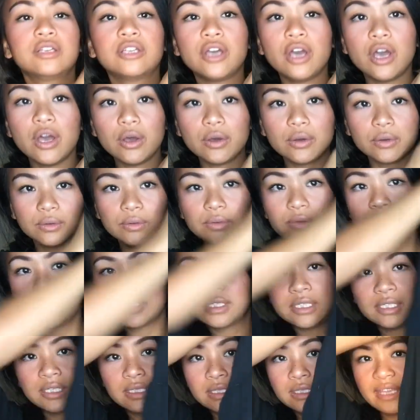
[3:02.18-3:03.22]

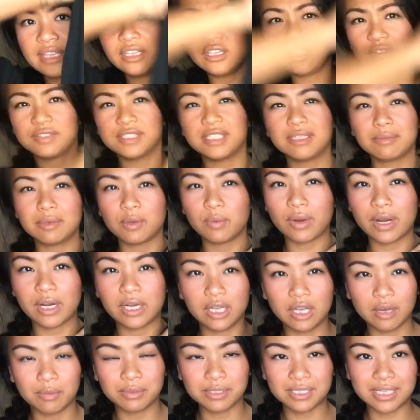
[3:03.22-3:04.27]
coat. I think you've seen me wear
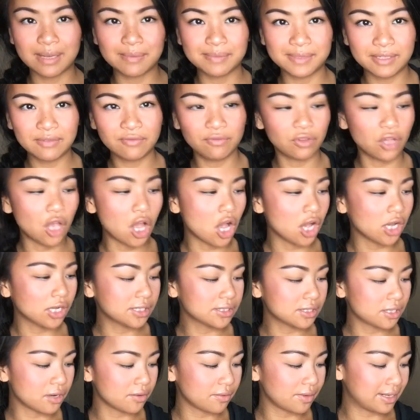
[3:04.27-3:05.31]
it a couple times in
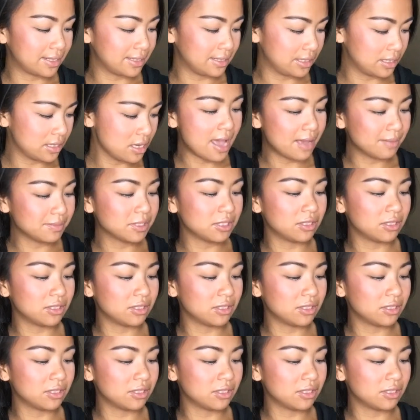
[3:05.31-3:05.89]
vlogs already. I